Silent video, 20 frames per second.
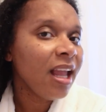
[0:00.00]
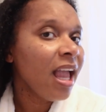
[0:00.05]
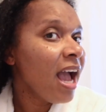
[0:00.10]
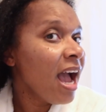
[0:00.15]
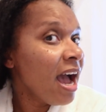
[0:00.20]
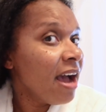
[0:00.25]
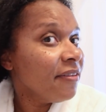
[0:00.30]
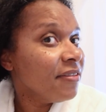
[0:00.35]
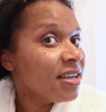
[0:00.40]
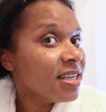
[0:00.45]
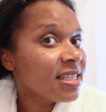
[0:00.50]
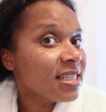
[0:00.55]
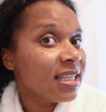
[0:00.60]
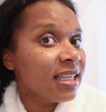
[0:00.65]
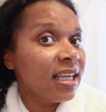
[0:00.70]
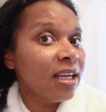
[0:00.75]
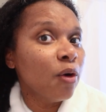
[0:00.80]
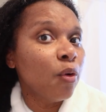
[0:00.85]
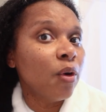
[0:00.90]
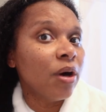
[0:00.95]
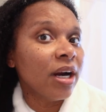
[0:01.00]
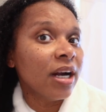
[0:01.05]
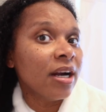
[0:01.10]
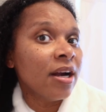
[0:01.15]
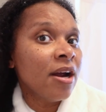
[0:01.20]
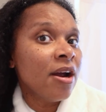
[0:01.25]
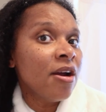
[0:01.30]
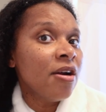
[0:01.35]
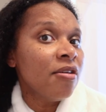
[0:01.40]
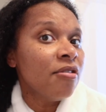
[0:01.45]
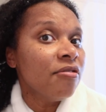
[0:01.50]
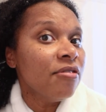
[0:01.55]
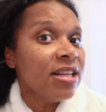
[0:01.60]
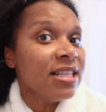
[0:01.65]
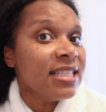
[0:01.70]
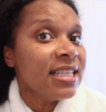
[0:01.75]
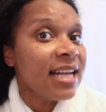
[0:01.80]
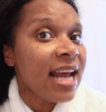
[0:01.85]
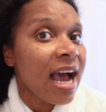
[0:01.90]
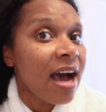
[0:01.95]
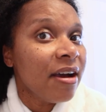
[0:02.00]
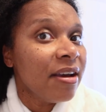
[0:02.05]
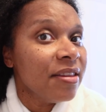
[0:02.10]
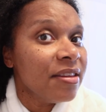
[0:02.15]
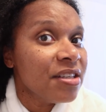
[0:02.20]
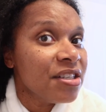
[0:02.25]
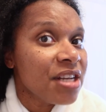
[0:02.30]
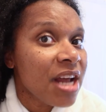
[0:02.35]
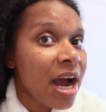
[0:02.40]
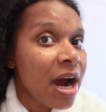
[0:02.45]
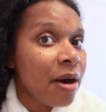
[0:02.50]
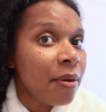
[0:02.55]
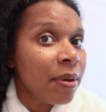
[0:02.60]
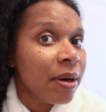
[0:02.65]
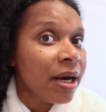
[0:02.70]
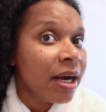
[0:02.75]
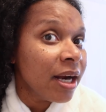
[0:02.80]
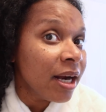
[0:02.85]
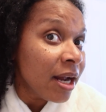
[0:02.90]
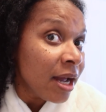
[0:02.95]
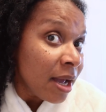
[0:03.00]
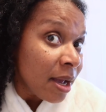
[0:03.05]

obviously, or rinse it out in the shower.